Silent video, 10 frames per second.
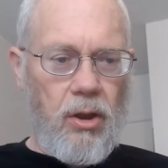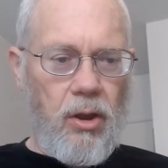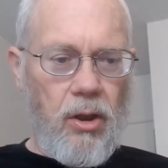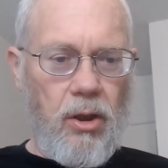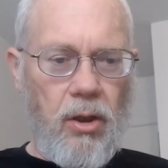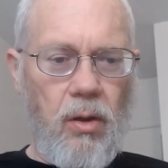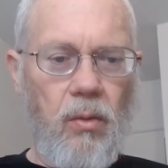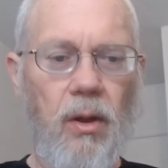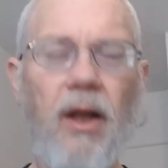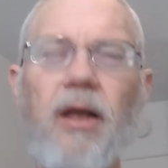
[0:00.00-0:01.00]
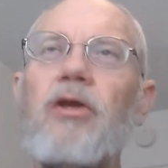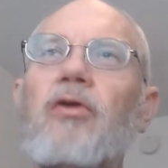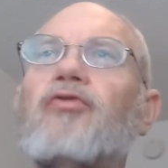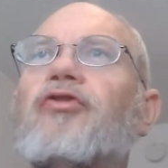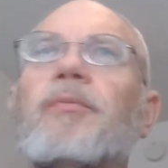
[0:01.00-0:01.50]
it
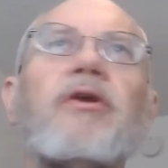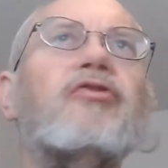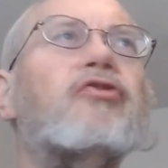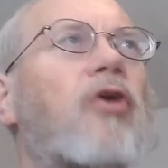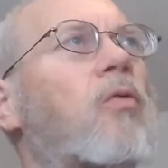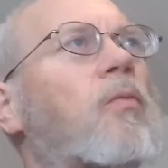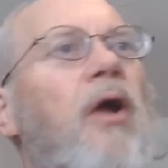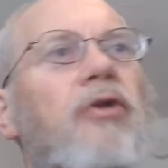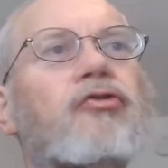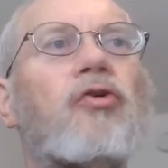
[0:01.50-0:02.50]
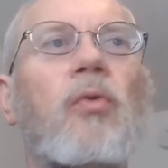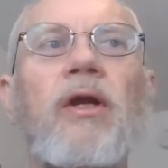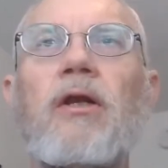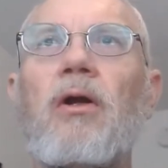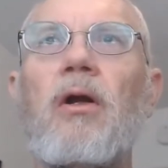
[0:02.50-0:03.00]
used to be so much
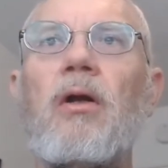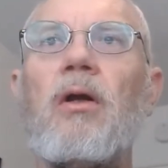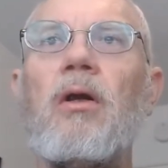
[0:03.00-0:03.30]
greener.